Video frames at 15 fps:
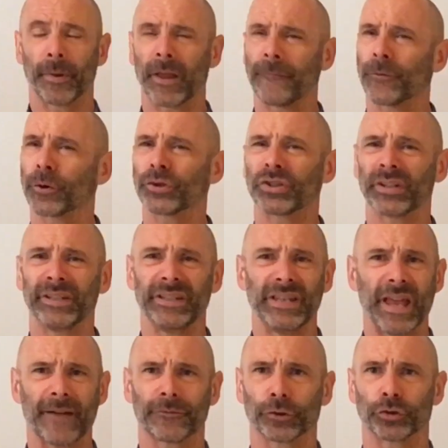but I virtually
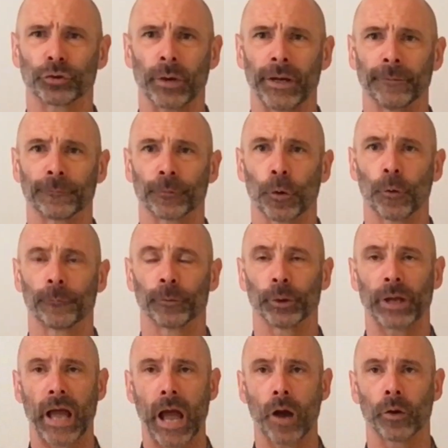never train for over
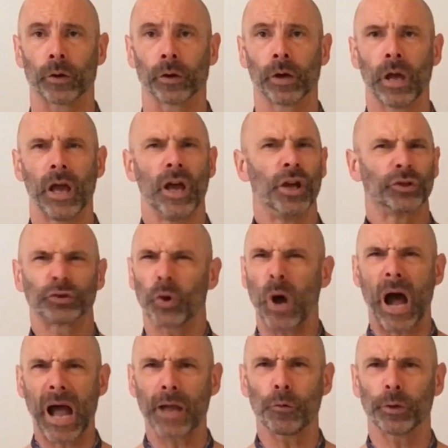an hour, so
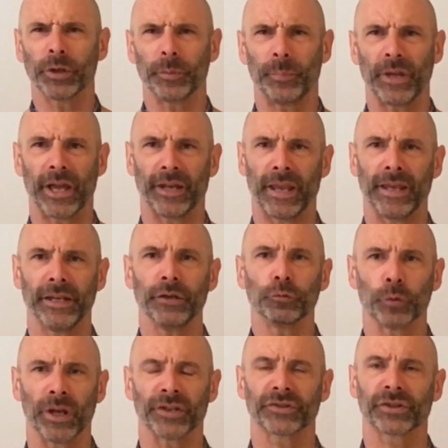I wouldn't be at any
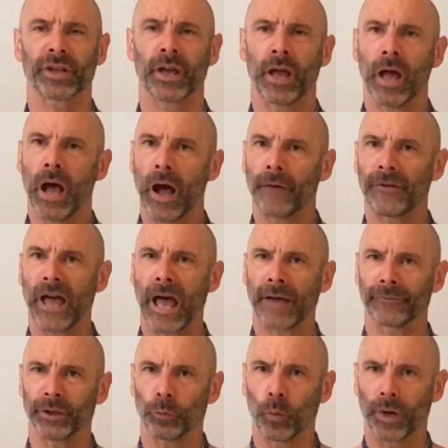risk of
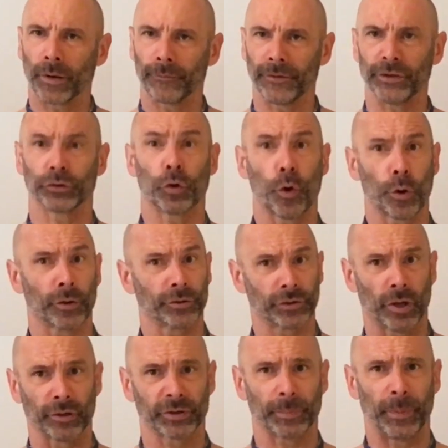having one of these
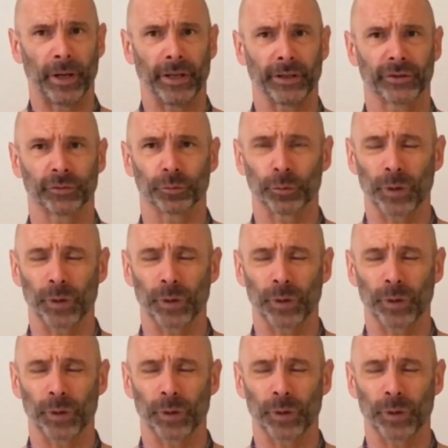cortisol spikes,